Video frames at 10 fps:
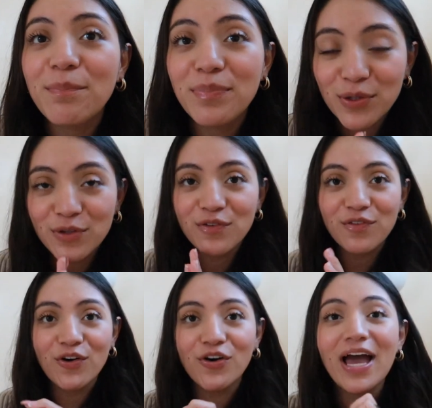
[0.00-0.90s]

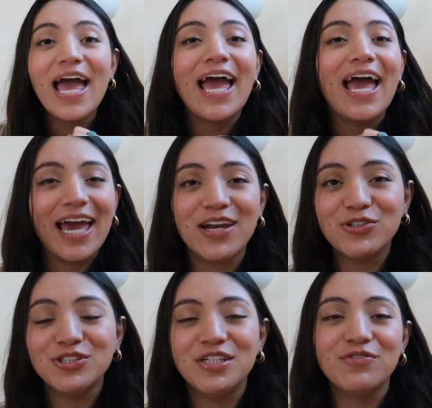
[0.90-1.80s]
beautiful
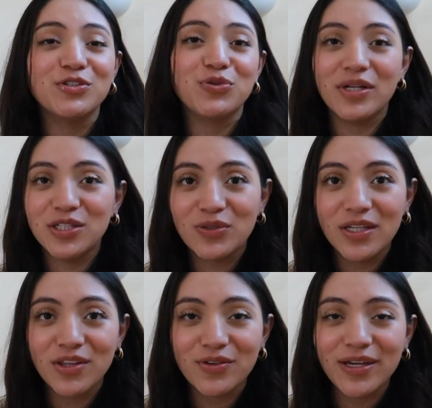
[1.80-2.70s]
energy for
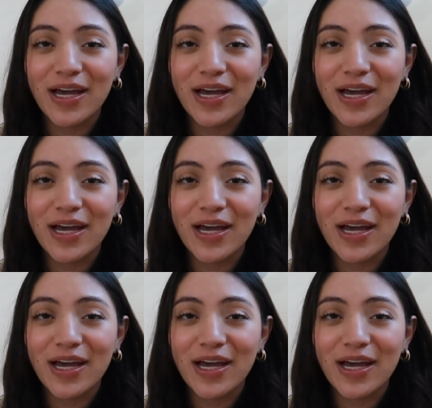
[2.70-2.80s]
2023.